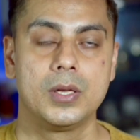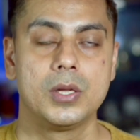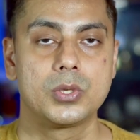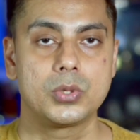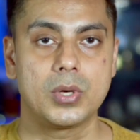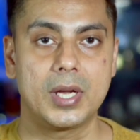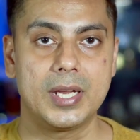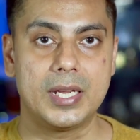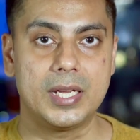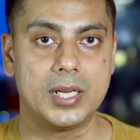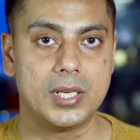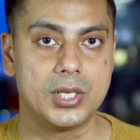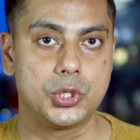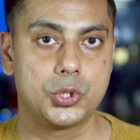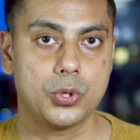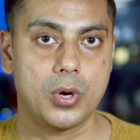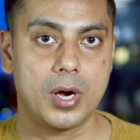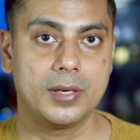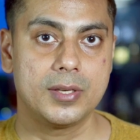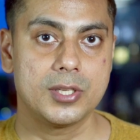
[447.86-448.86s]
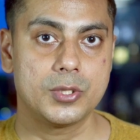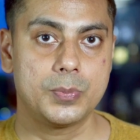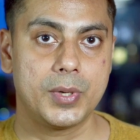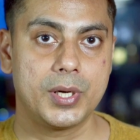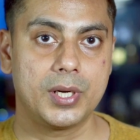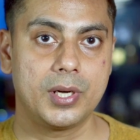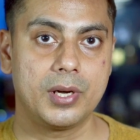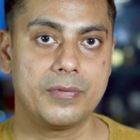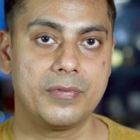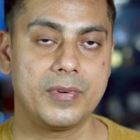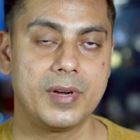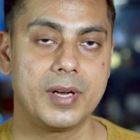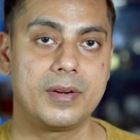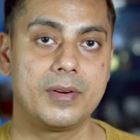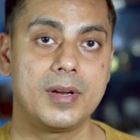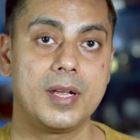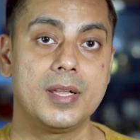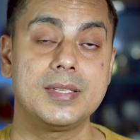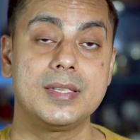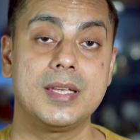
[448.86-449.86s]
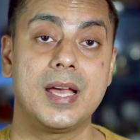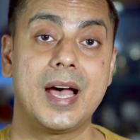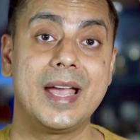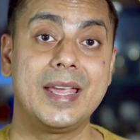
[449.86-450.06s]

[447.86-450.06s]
So I enjoyed this particular fragrance.